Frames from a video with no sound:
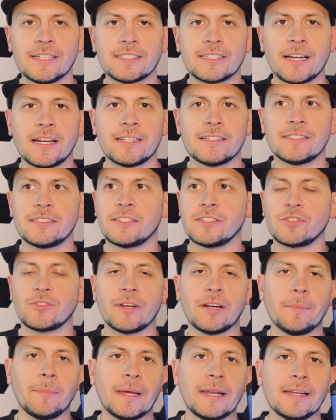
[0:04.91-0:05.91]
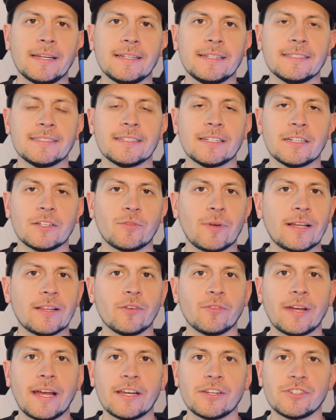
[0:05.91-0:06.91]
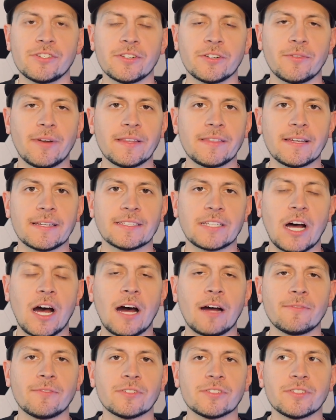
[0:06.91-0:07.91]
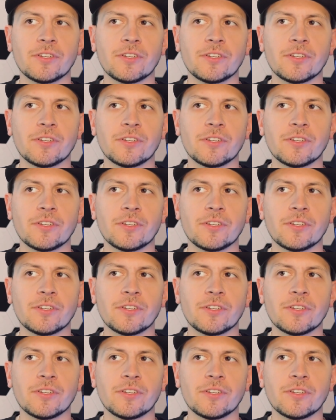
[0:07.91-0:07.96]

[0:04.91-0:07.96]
It's got such great amenities, a great location, and great things to offer.